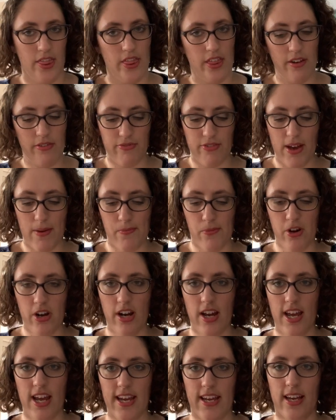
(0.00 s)
the
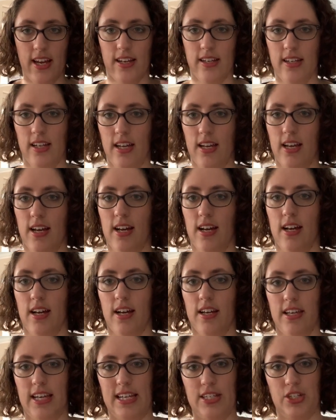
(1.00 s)
fabric.
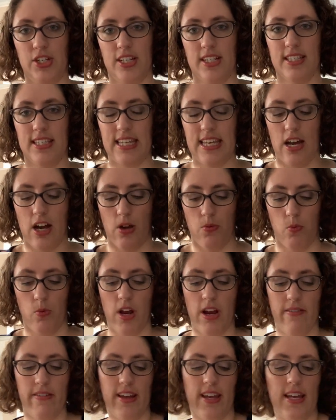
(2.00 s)
As you can see, I'm
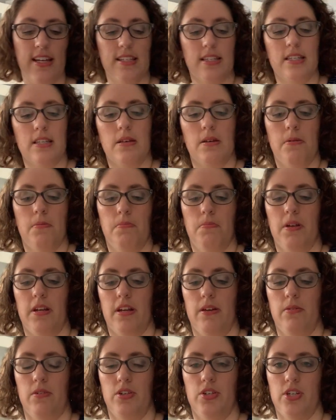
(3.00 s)
wearing it, but
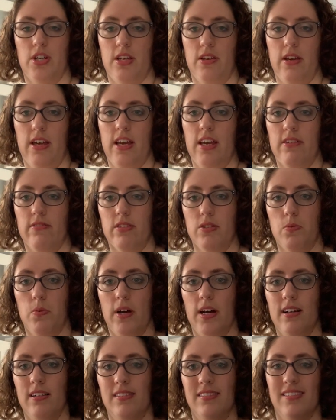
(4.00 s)
I will show you here as
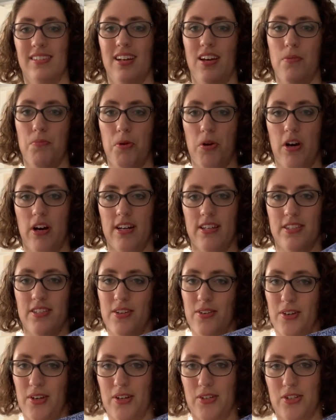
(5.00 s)
well. I hope your eyes
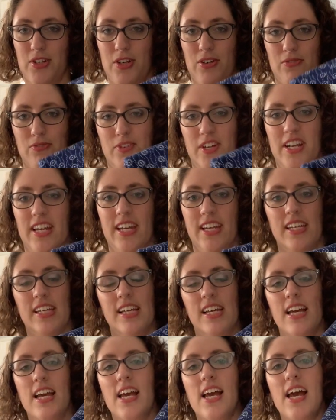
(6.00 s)
don't go too funny.
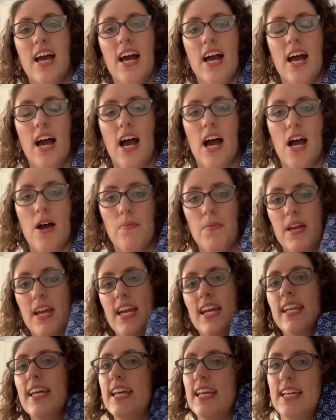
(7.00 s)

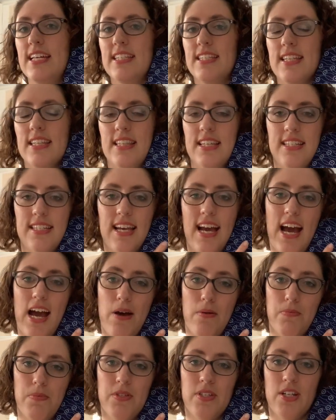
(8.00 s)
It is this
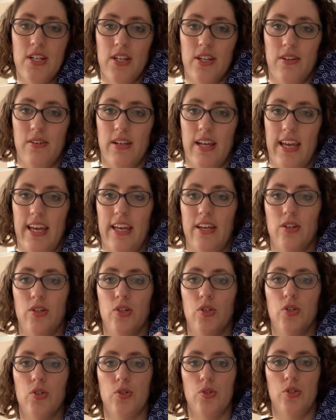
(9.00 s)
absolutely
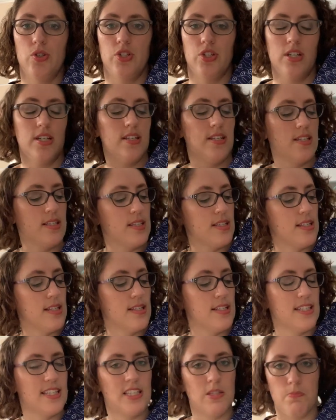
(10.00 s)
gorgeous
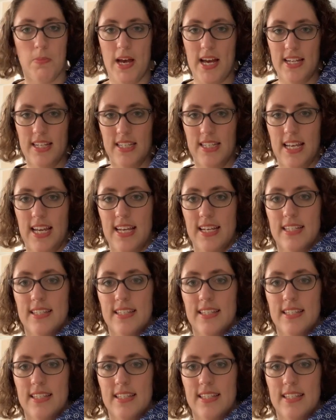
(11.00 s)
cotton